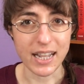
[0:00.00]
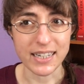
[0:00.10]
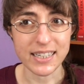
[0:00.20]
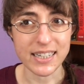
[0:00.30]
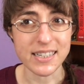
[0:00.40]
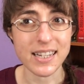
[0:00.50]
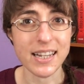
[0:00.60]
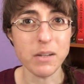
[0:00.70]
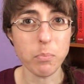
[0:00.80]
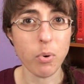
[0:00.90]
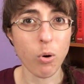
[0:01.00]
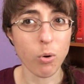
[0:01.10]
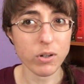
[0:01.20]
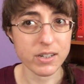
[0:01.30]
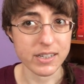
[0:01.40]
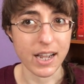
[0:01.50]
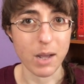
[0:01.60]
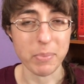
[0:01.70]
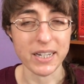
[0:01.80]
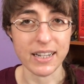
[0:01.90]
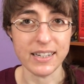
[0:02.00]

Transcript: and it is an important topic